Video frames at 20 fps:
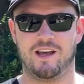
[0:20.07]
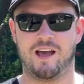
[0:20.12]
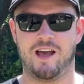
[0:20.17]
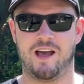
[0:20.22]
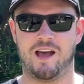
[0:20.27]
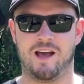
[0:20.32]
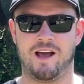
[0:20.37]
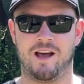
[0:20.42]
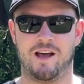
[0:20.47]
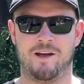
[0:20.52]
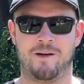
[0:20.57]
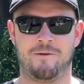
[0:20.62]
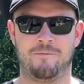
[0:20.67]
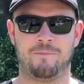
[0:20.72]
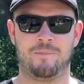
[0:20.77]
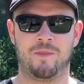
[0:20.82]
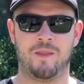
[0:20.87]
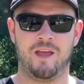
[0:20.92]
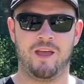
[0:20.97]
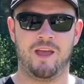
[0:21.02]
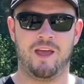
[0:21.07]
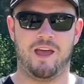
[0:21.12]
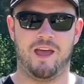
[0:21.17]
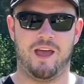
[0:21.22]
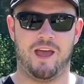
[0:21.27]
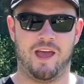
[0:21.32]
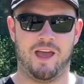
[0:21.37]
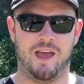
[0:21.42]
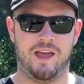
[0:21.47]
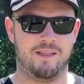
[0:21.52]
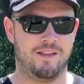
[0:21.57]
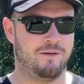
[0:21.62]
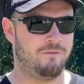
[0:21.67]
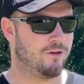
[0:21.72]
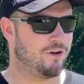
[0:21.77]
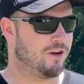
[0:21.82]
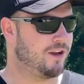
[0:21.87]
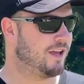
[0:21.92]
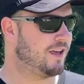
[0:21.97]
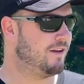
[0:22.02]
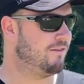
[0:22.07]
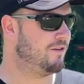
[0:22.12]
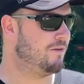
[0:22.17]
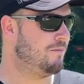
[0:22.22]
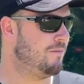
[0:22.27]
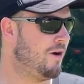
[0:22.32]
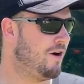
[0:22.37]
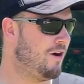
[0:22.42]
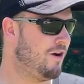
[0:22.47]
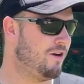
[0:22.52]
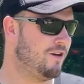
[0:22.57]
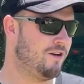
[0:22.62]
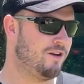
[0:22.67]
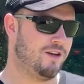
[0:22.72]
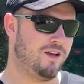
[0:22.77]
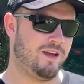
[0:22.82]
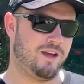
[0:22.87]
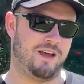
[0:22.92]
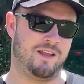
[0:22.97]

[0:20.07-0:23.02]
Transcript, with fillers: Um, and then we're gonna give it a mow and